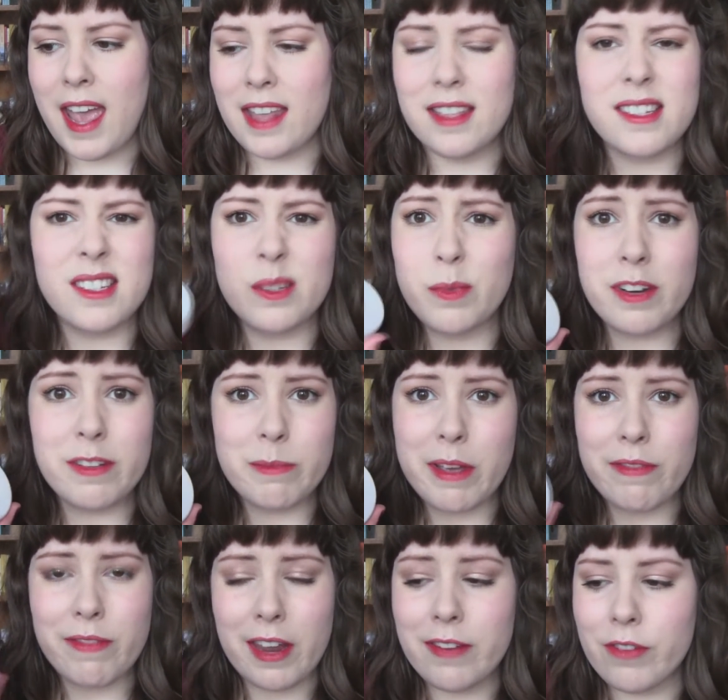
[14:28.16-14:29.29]
and this is one of
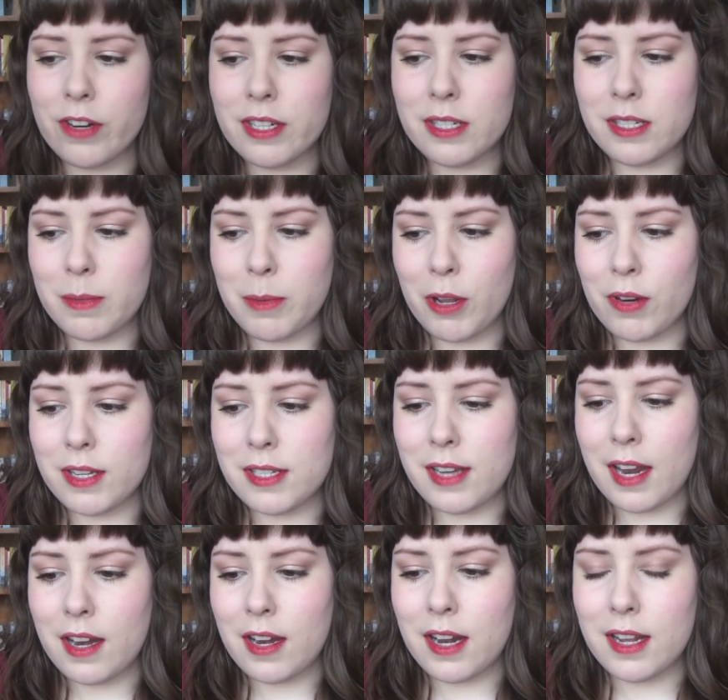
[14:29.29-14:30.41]
my favorites, to be honest,
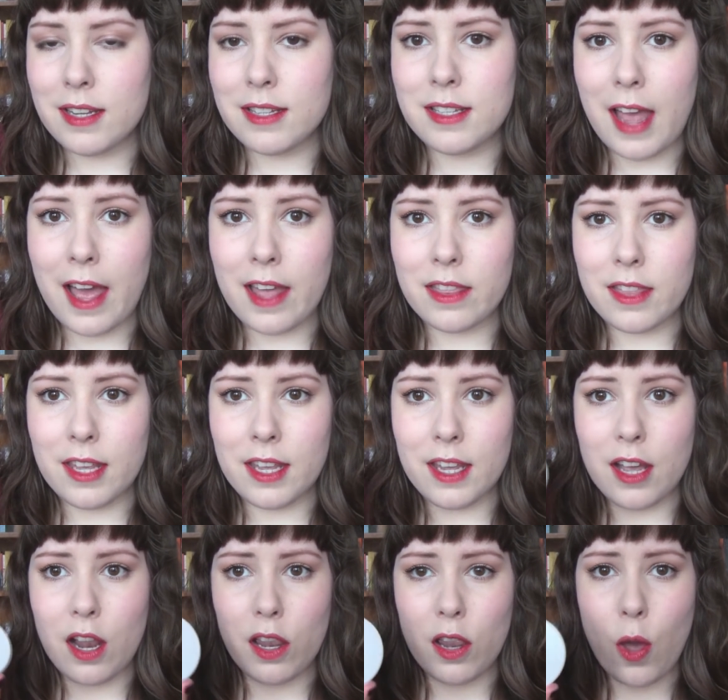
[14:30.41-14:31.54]
and it is at
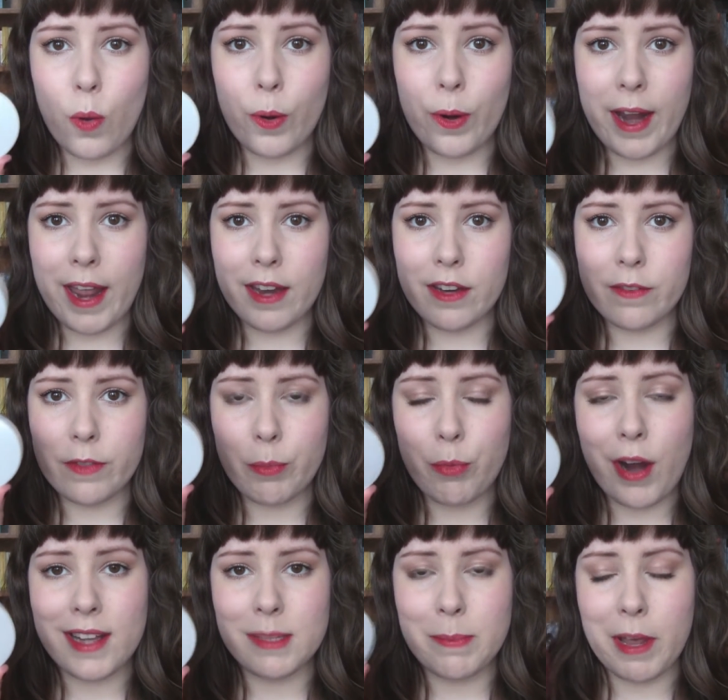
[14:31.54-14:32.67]
the lower end of the
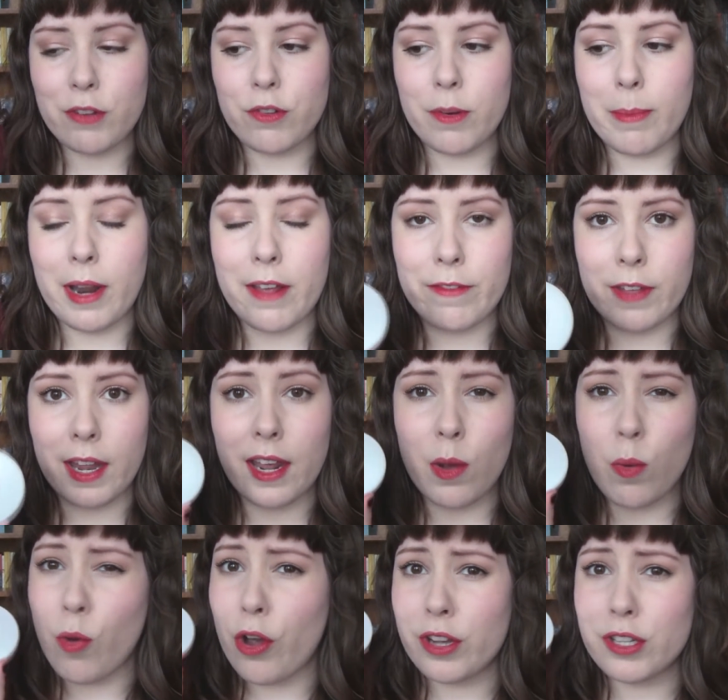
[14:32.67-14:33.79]
price spectrum, but I feel like
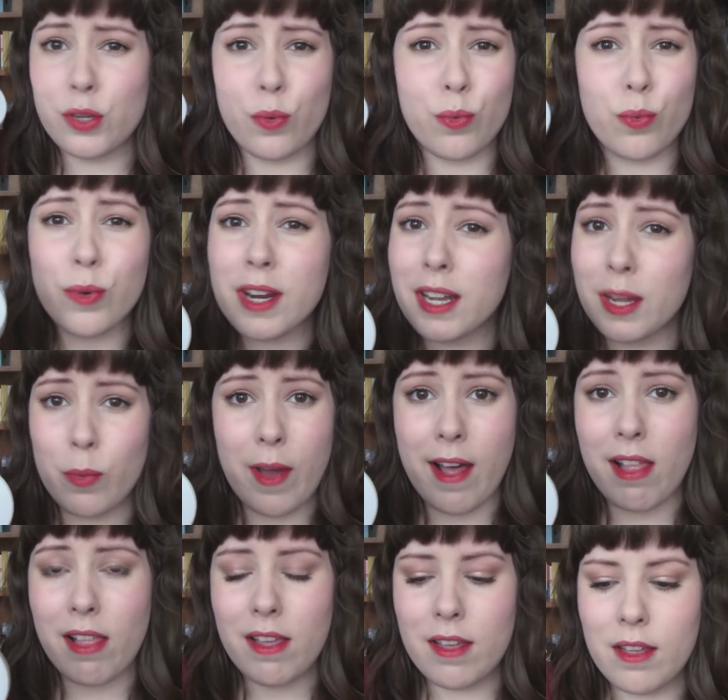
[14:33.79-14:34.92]
it works really
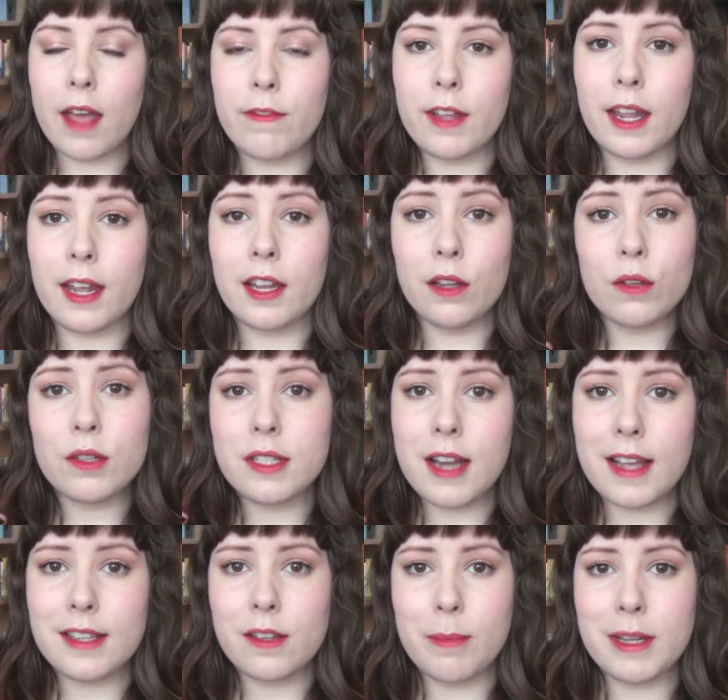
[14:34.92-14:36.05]
well. I feel like it looks
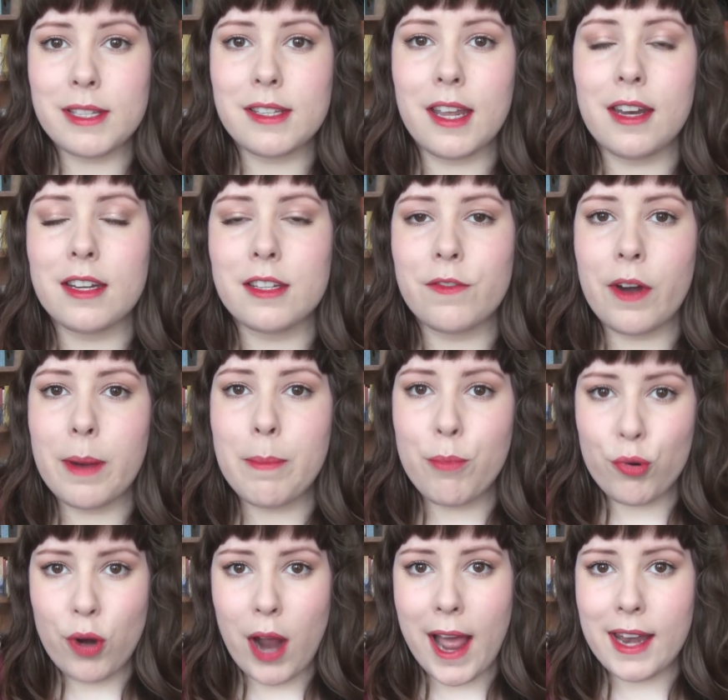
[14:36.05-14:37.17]
nice on my skin. It's very
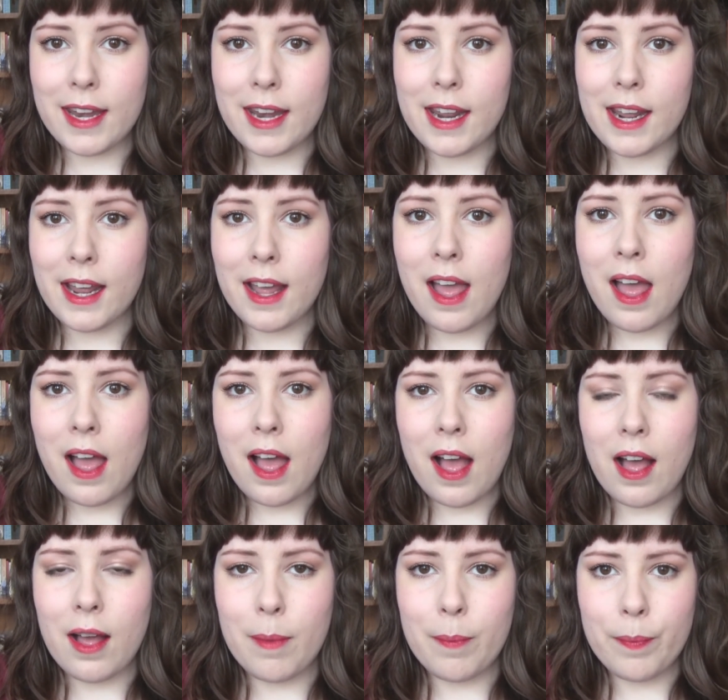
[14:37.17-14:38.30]
brightening.
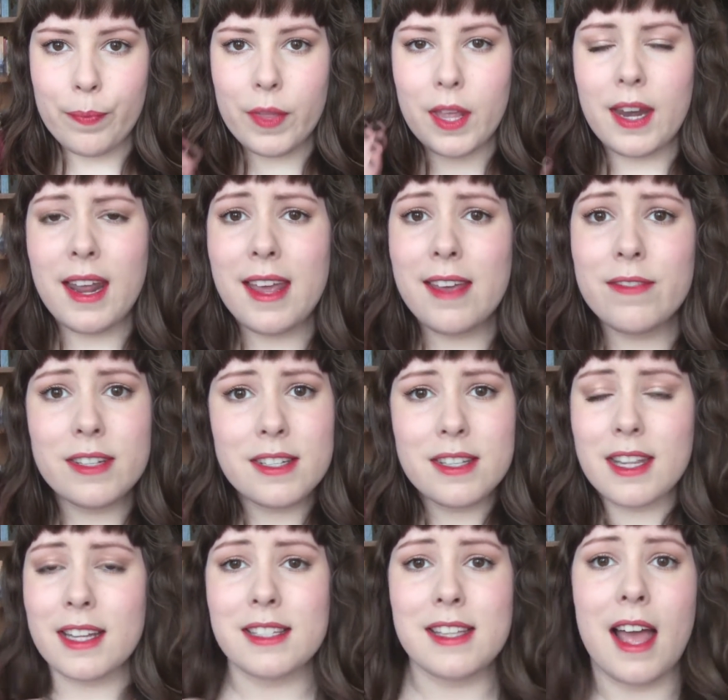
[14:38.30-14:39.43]
It evens
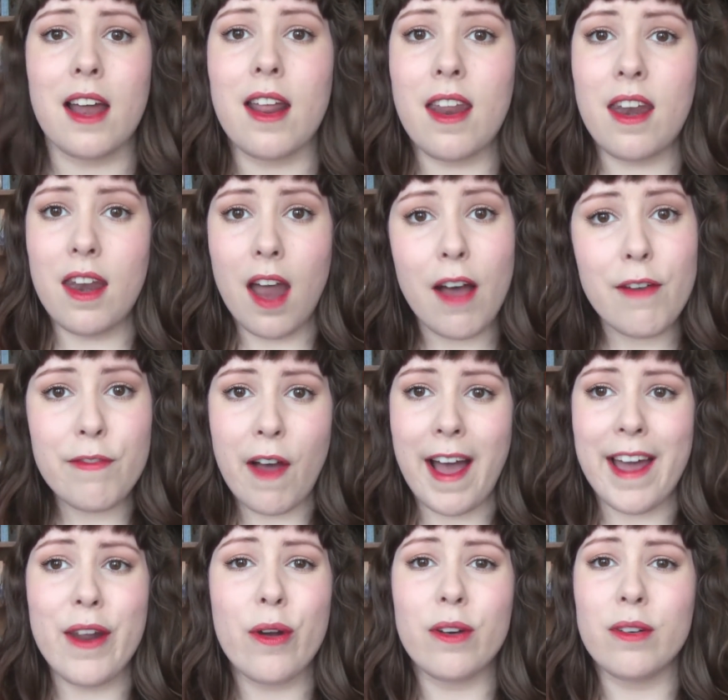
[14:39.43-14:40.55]
things out enough.
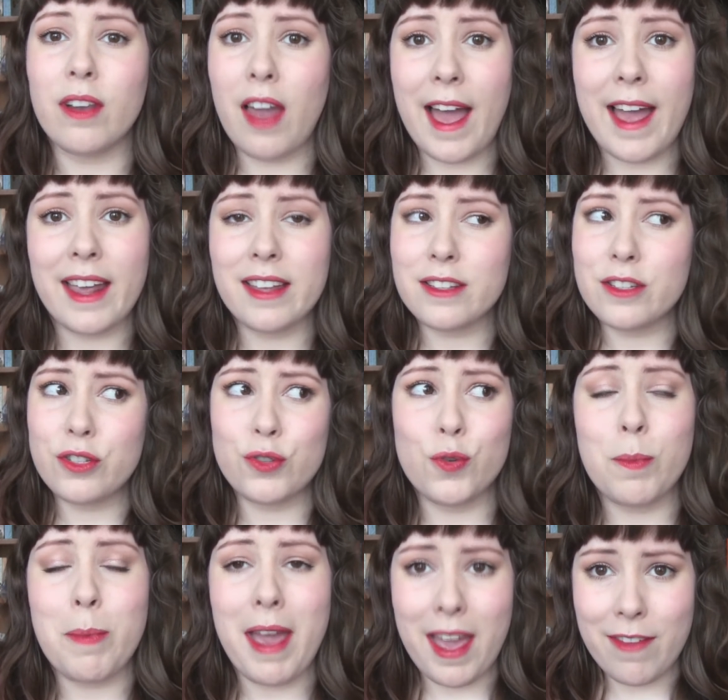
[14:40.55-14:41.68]
I don't like
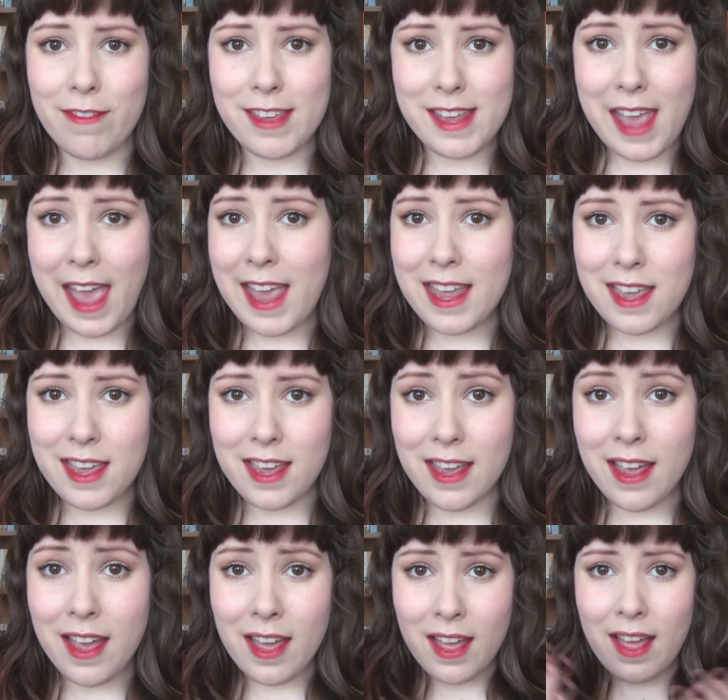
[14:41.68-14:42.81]
super heavy cakey